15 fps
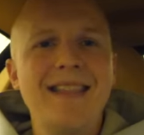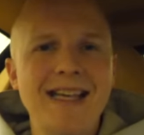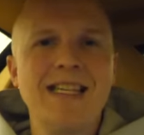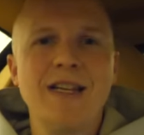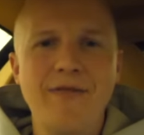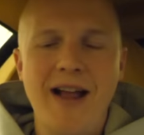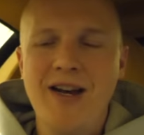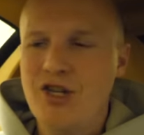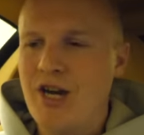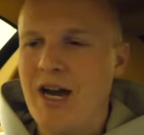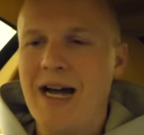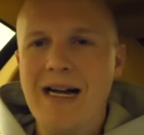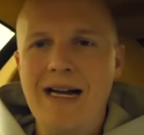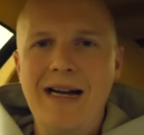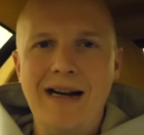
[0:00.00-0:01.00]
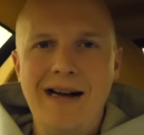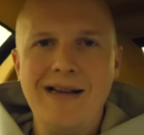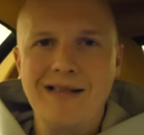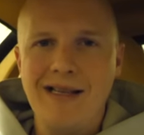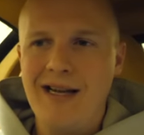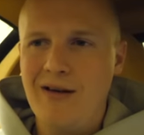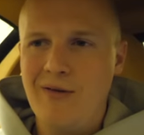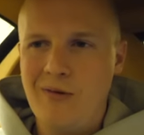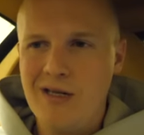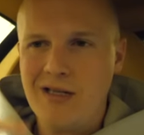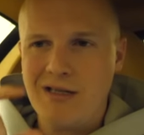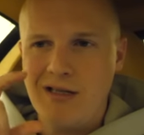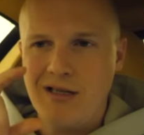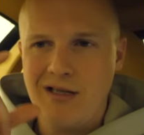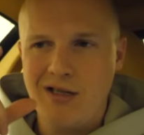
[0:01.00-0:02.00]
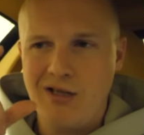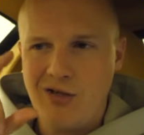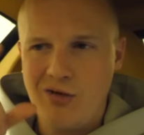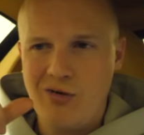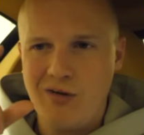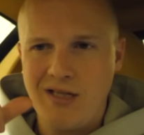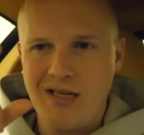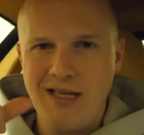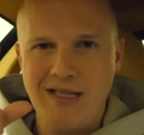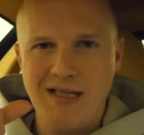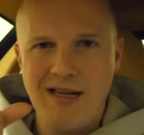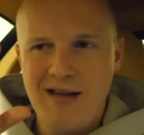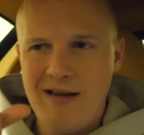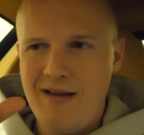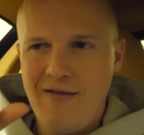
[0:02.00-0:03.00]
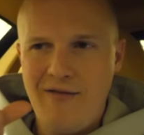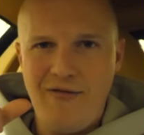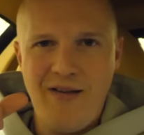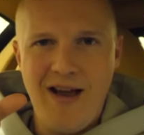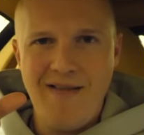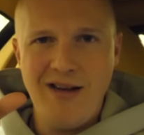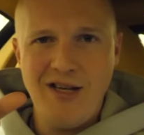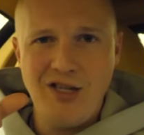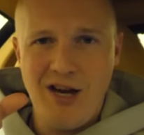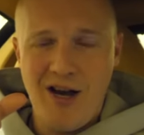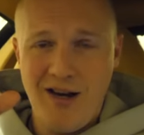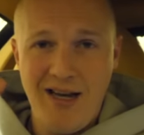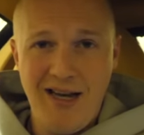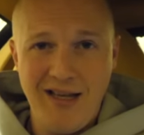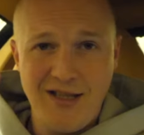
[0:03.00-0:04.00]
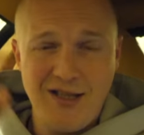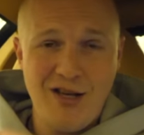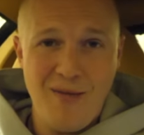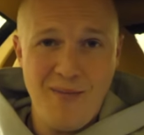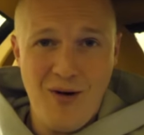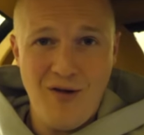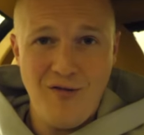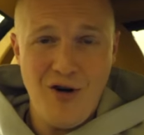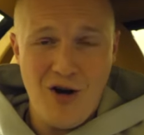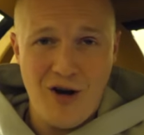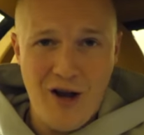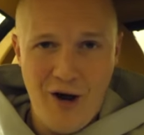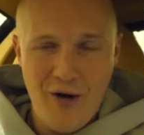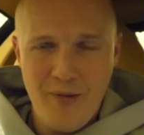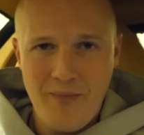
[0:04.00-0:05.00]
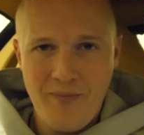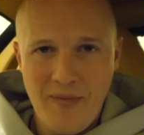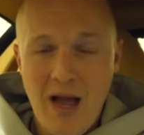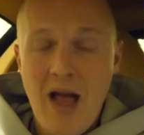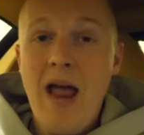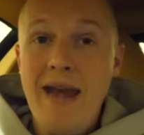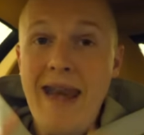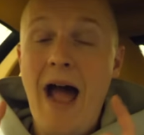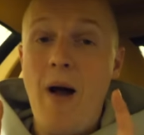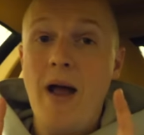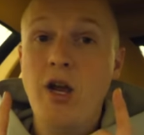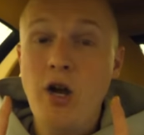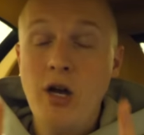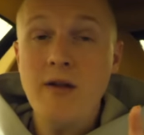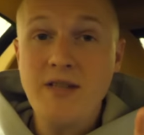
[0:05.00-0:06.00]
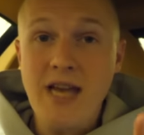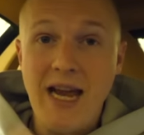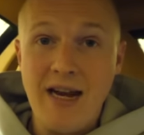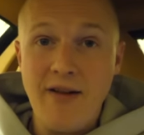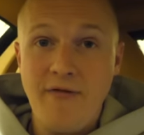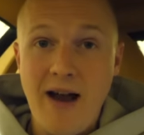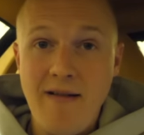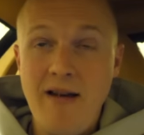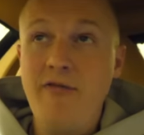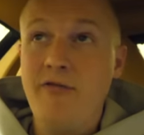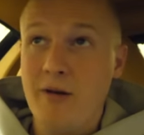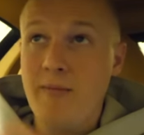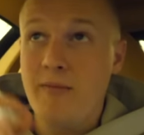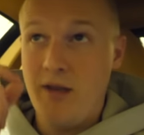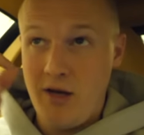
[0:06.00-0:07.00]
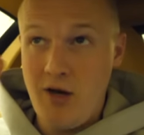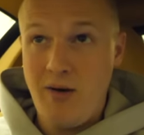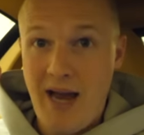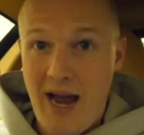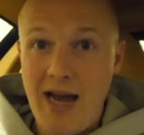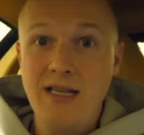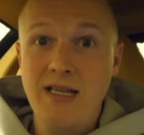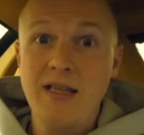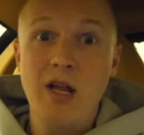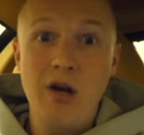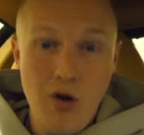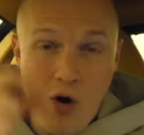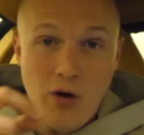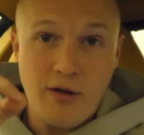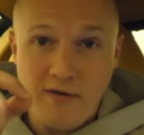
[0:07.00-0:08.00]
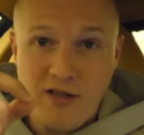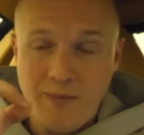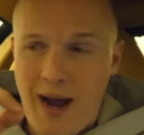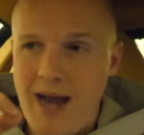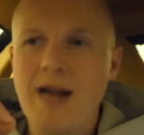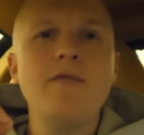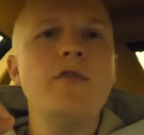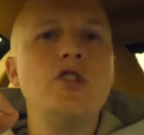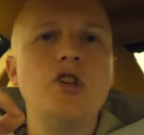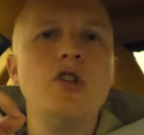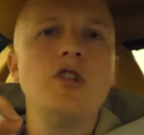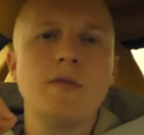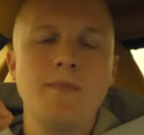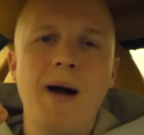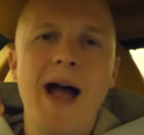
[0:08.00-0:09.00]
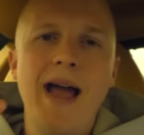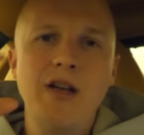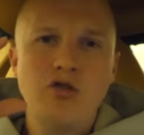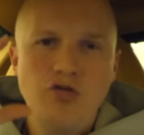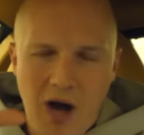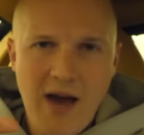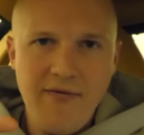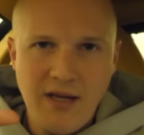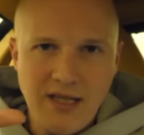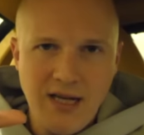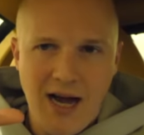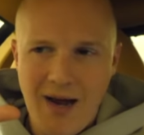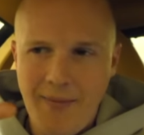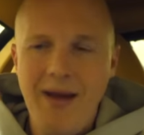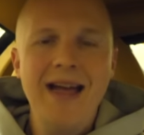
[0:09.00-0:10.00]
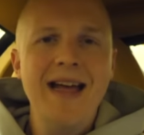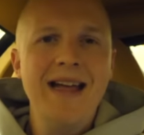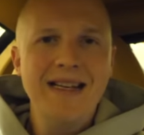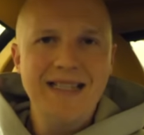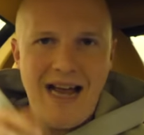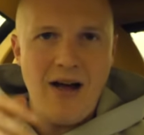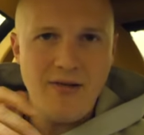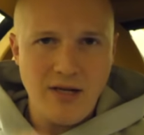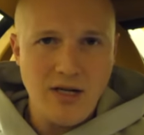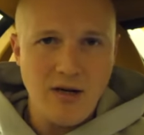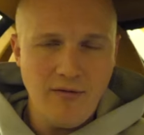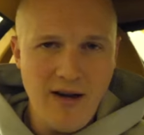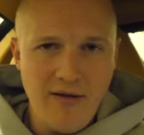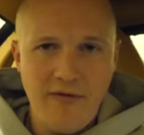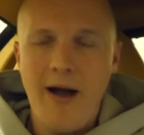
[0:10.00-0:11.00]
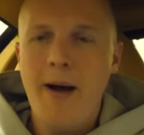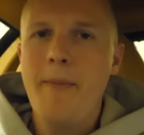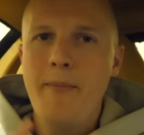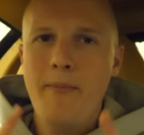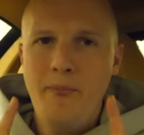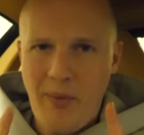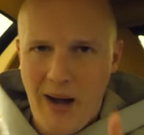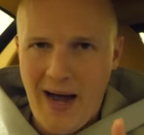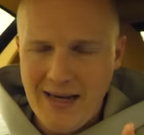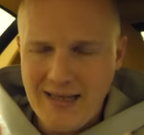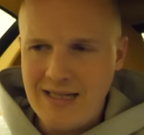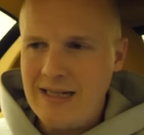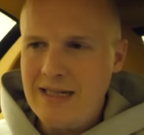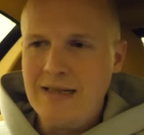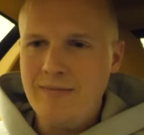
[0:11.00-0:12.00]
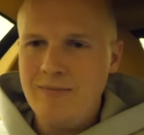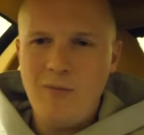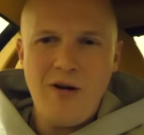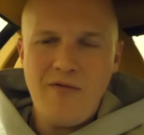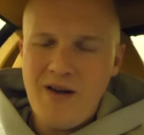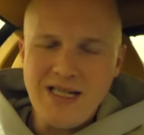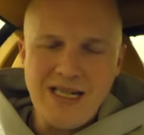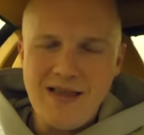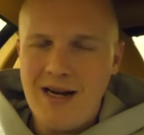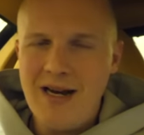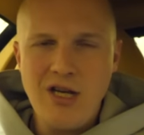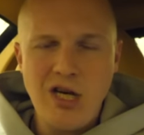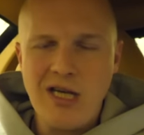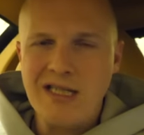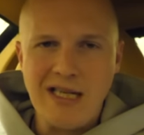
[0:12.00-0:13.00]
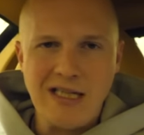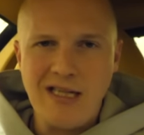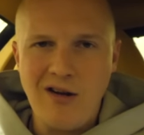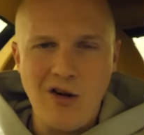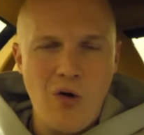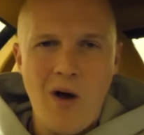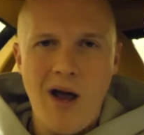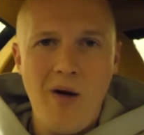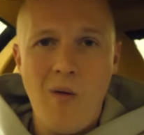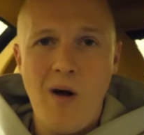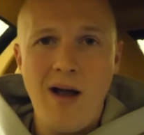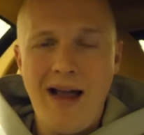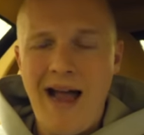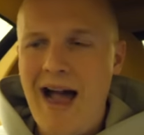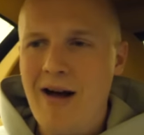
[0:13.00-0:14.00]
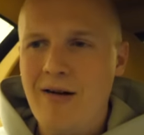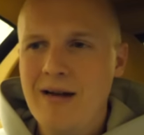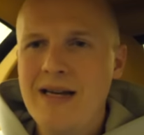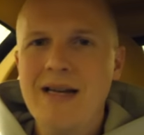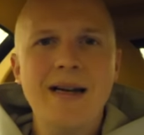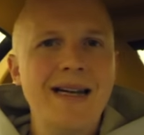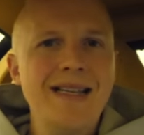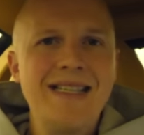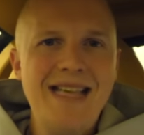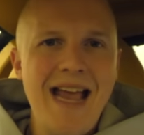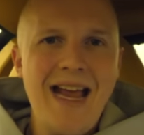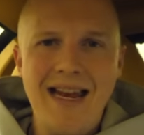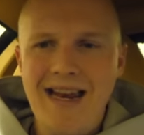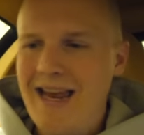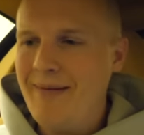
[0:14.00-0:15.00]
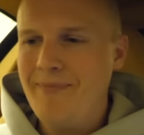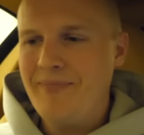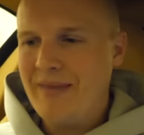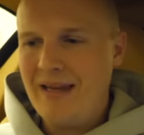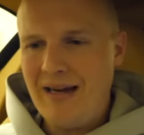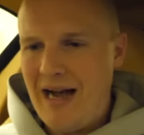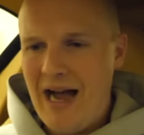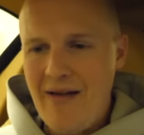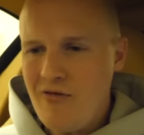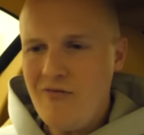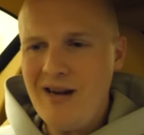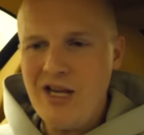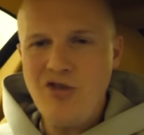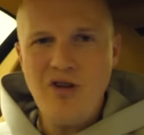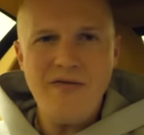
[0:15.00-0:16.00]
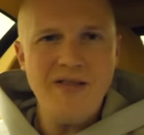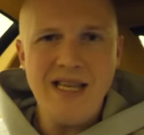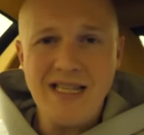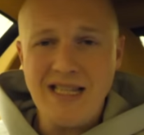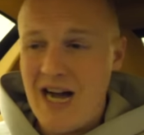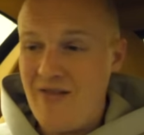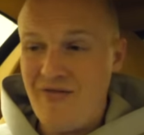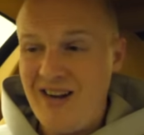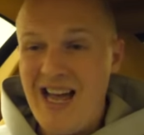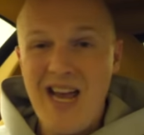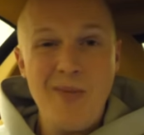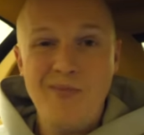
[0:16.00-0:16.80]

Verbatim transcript: this adventure, I was like, what's the shortest ferry journey to Morocco? Now, I could have taken a ferry from the UK to the north of Spain and reduced my driving time down to Tarifa. But, well, firstly, the logistics didn't quite work out. And secondly, I haven't really driven this car for like